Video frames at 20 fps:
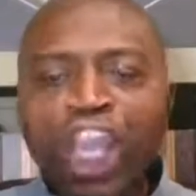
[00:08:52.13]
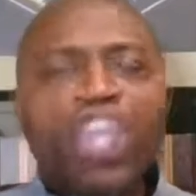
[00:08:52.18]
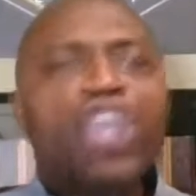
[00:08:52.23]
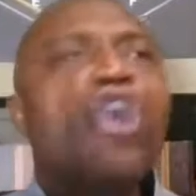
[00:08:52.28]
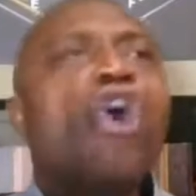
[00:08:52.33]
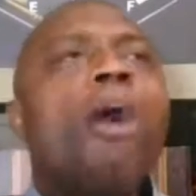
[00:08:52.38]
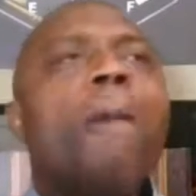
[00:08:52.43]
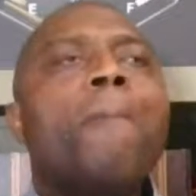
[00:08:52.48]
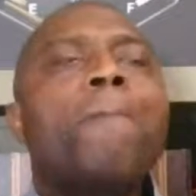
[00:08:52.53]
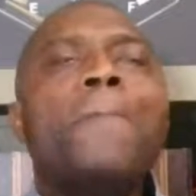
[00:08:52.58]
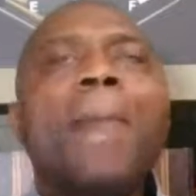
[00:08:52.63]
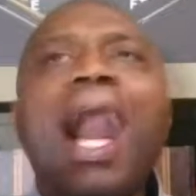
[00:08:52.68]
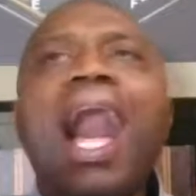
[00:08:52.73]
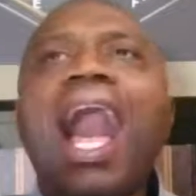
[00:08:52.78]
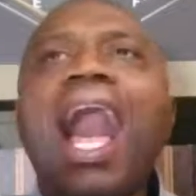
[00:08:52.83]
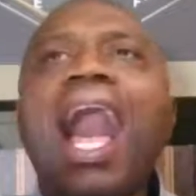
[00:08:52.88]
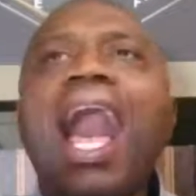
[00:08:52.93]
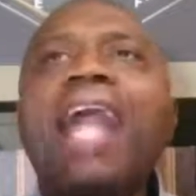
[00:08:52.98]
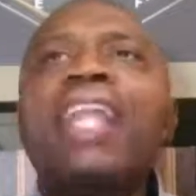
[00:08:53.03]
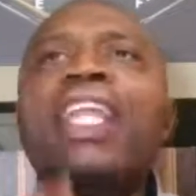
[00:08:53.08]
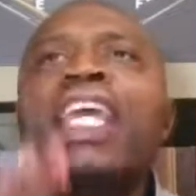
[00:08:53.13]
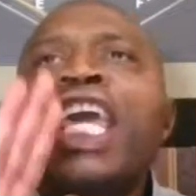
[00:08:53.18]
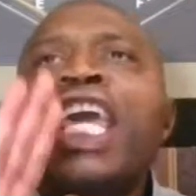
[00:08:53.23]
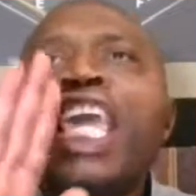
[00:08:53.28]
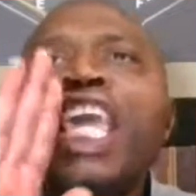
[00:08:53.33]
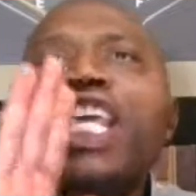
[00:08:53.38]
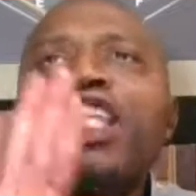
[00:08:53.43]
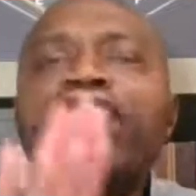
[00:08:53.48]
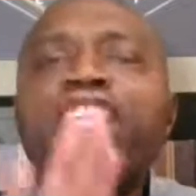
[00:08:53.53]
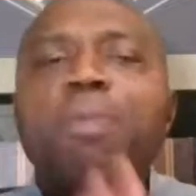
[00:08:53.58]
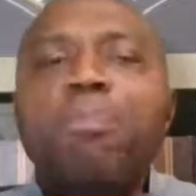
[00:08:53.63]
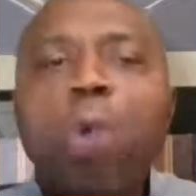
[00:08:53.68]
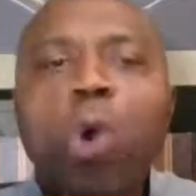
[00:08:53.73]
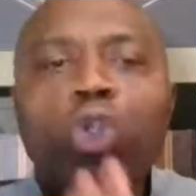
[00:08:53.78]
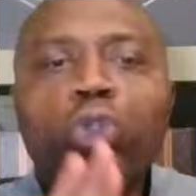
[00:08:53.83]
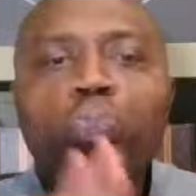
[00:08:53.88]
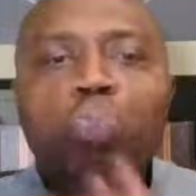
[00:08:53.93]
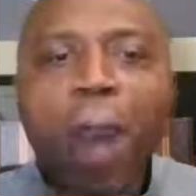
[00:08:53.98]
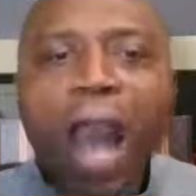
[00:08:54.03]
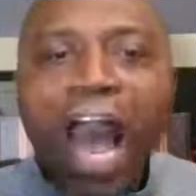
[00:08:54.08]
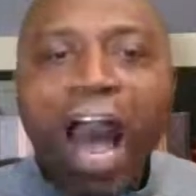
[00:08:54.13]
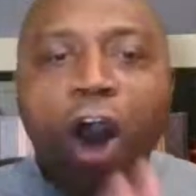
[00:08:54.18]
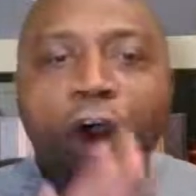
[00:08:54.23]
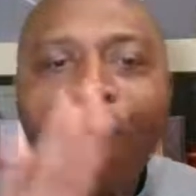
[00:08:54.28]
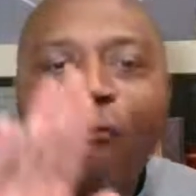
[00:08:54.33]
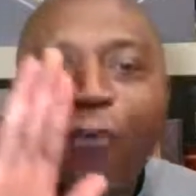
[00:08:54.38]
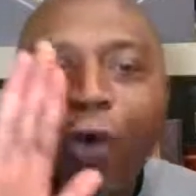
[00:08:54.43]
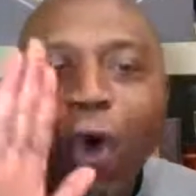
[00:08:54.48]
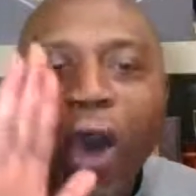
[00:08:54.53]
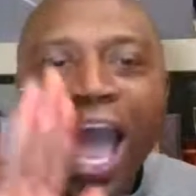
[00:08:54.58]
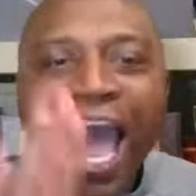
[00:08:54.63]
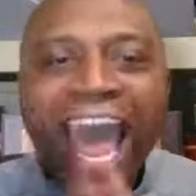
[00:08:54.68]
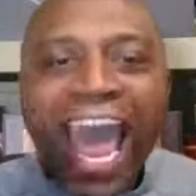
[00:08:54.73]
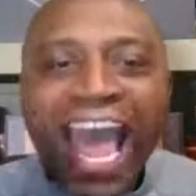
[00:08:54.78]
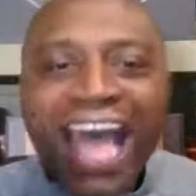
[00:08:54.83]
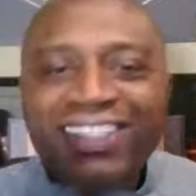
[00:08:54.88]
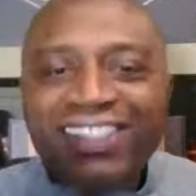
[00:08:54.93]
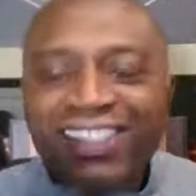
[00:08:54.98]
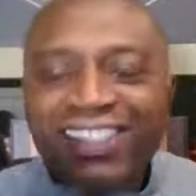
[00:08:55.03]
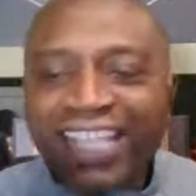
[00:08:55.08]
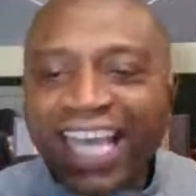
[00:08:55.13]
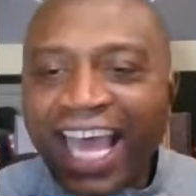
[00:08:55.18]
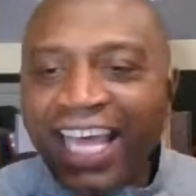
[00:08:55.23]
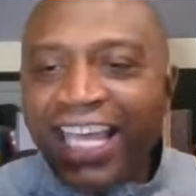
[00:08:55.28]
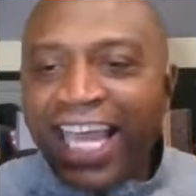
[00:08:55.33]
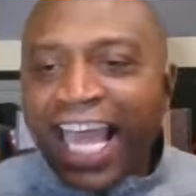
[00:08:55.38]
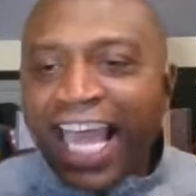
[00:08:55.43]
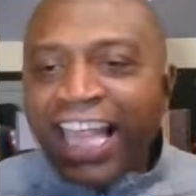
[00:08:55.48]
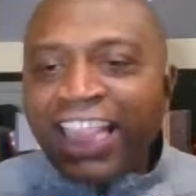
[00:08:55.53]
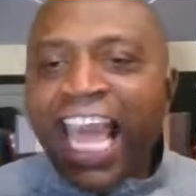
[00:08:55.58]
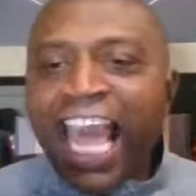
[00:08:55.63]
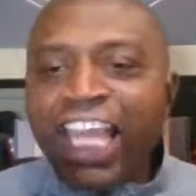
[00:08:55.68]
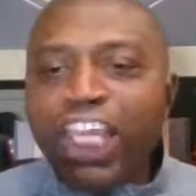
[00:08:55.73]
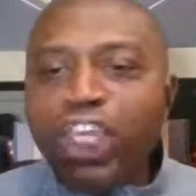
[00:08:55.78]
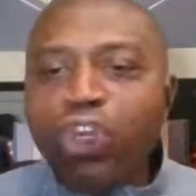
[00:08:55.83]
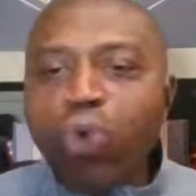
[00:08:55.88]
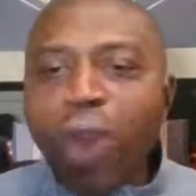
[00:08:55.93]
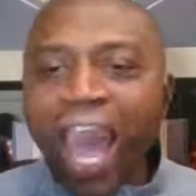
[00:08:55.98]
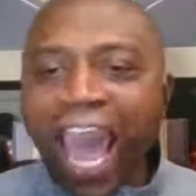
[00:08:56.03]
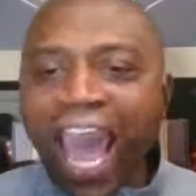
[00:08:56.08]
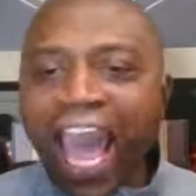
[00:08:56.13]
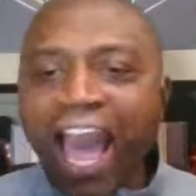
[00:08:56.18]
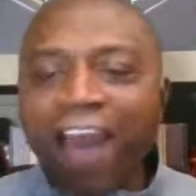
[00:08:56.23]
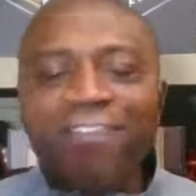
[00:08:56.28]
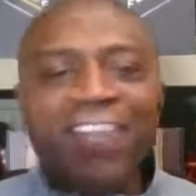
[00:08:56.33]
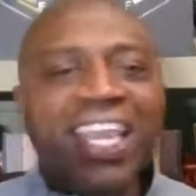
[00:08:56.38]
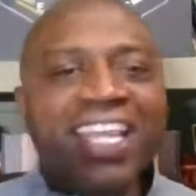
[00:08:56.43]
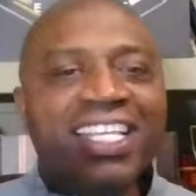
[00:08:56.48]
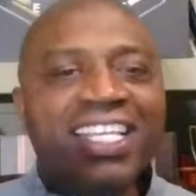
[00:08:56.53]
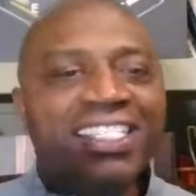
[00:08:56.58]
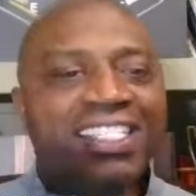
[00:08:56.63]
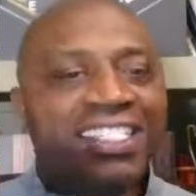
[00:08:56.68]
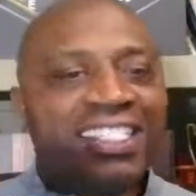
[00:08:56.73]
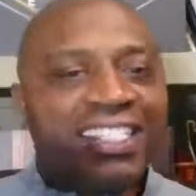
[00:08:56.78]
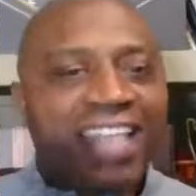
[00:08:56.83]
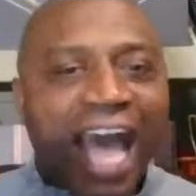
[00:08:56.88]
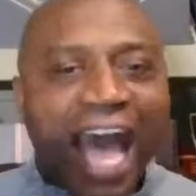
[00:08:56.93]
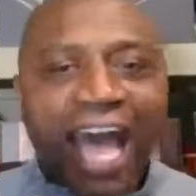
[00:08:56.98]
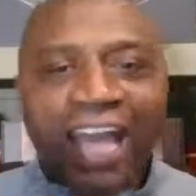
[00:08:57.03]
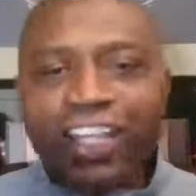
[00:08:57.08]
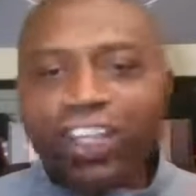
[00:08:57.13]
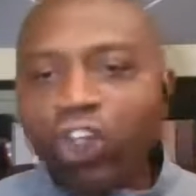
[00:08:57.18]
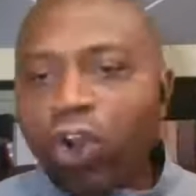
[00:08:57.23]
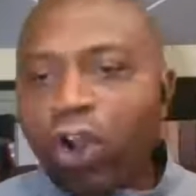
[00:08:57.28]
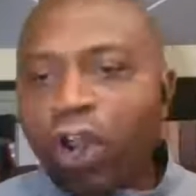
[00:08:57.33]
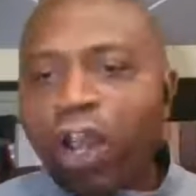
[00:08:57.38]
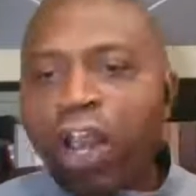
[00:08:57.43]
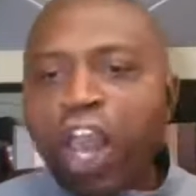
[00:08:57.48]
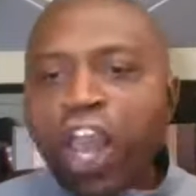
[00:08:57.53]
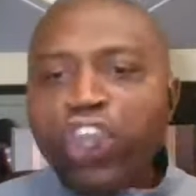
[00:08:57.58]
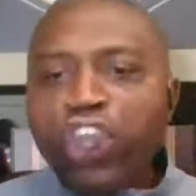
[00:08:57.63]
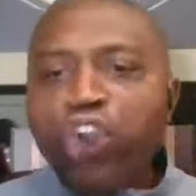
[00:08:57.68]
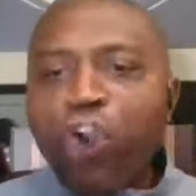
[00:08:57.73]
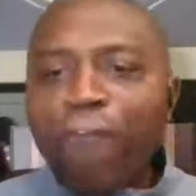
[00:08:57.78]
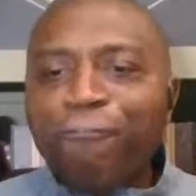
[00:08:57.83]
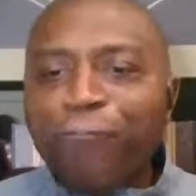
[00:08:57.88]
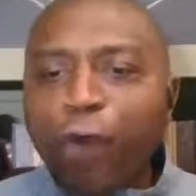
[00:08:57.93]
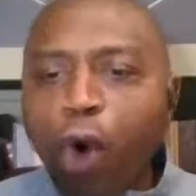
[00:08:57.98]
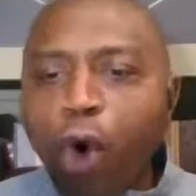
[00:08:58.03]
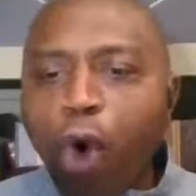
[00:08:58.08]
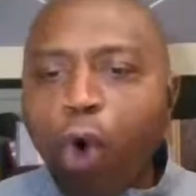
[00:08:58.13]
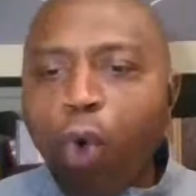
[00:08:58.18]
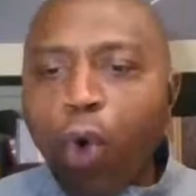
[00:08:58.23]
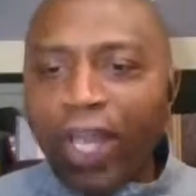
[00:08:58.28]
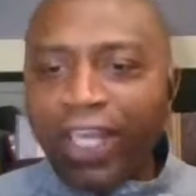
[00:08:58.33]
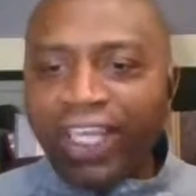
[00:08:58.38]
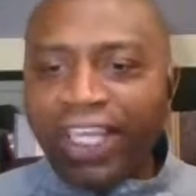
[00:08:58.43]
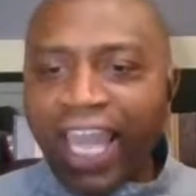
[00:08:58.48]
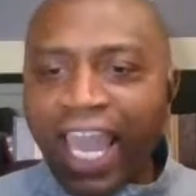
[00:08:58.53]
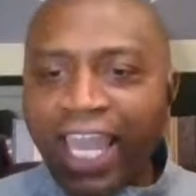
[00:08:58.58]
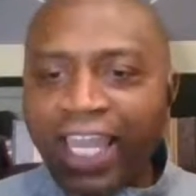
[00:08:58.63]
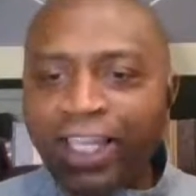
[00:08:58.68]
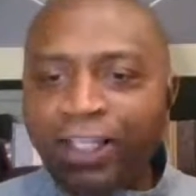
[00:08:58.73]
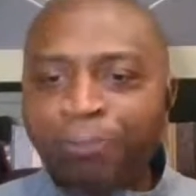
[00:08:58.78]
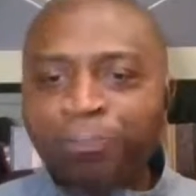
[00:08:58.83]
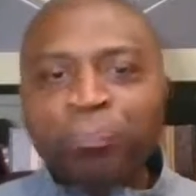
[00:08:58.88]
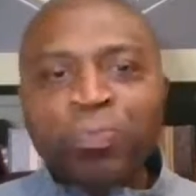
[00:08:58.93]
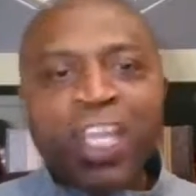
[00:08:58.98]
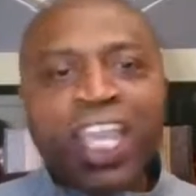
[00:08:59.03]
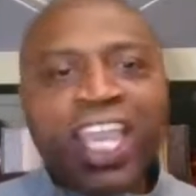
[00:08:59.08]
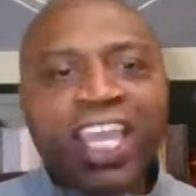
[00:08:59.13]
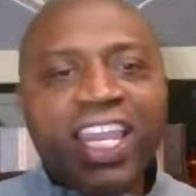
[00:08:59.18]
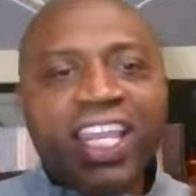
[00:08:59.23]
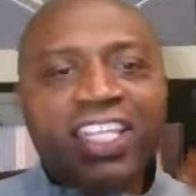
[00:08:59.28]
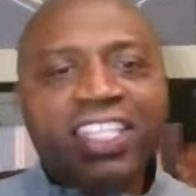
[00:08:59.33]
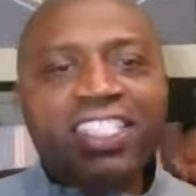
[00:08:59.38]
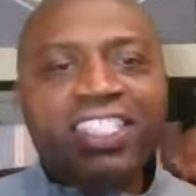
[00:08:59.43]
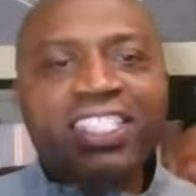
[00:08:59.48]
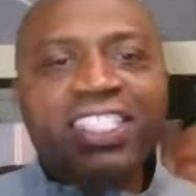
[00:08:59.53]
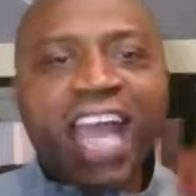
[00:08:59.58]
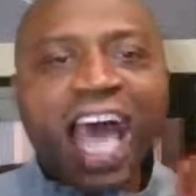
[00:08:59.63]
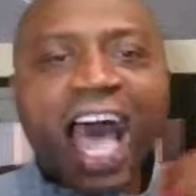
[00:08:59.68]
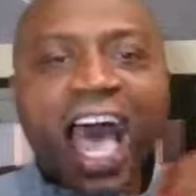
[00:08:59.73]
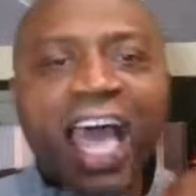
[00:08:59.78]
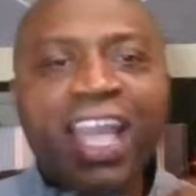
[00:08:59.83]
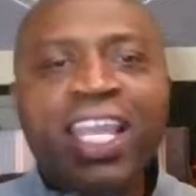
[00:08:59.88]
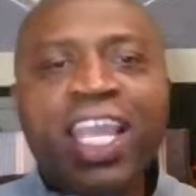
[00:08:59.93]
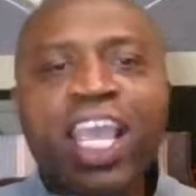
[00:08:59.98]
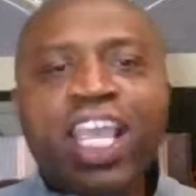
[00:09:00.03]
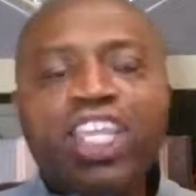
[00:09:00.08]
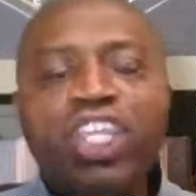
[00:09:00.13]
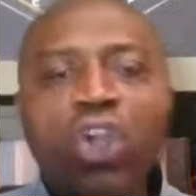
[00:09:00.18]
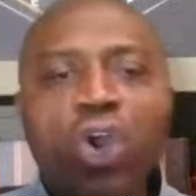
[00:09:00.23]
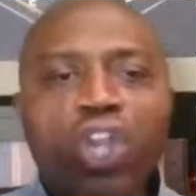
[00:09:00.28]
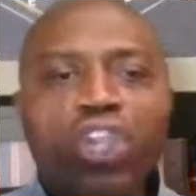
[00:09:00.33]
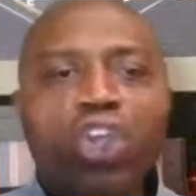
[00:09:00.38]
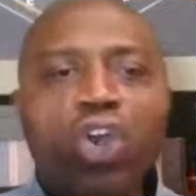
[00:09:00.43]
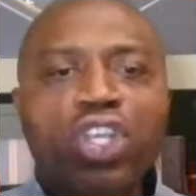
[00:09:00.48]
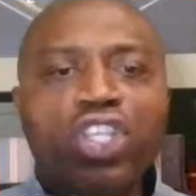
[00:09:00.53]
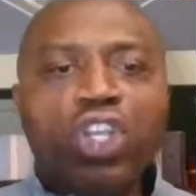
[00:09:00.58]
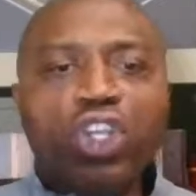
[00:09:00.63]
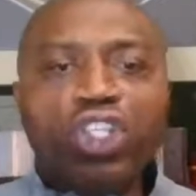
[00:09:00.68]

Your mind is the most powerful asset that you have. It is not your 401k. It is not your